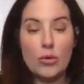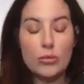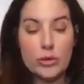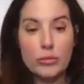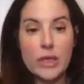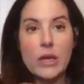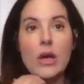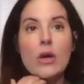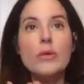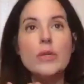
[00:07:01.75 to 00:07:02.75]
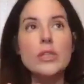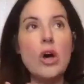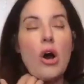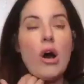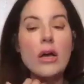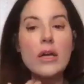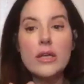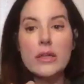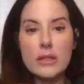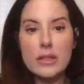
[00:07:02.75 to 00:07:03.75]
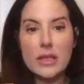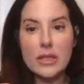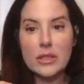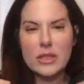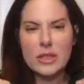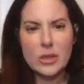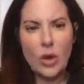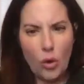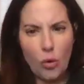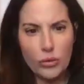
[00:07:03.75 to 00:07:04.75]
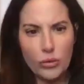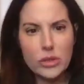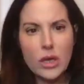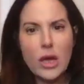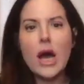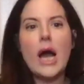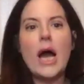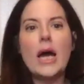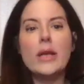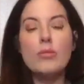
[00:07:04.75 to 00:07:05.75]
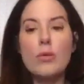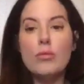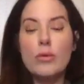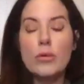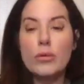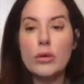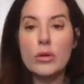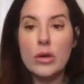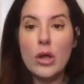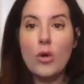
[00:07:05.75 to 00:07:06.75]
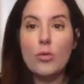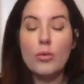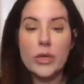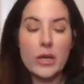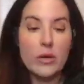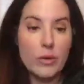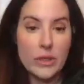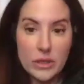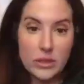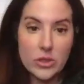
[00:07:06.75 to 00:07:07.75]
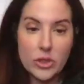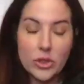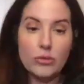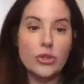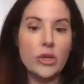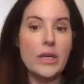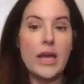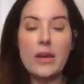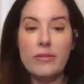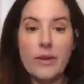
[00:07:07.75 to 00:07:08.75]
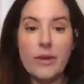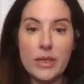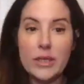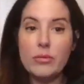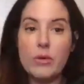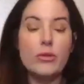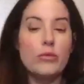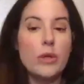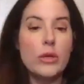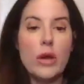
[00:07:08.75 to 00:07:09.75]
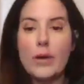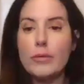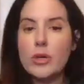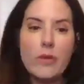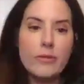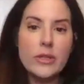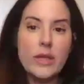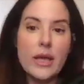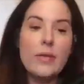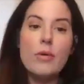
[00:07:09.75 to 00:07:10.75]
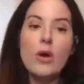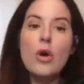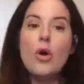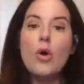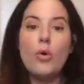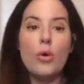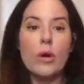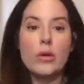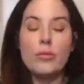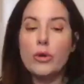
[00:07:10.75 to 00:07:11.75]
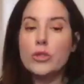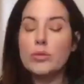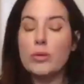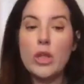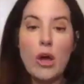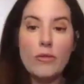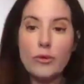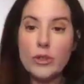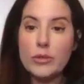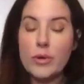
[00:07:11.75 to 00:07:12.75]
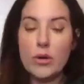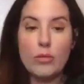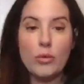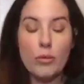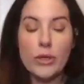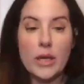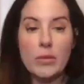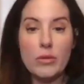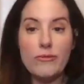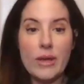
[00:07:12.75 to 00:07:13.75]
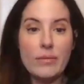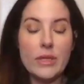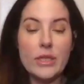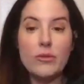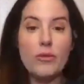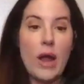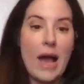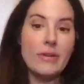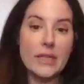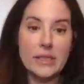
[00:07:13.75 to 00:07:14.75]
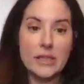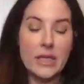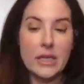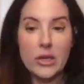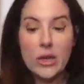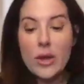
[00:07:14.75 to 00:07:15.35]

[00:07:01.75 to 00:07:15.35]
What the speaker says: zones. We saw these holes on when we were working with children and families, whether we had recovered them or worked with law enforcement or were working with families for advocacy. And